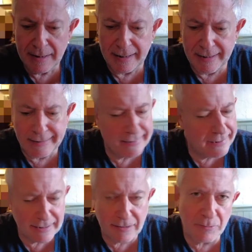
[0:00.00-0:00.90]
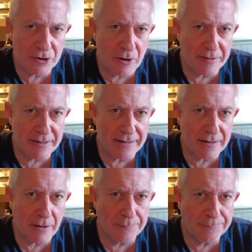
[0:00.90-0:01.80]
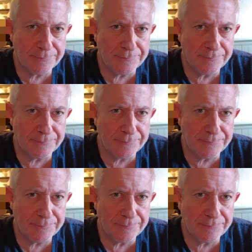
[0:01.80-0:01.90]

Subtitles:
He hadn't got much common sense, though.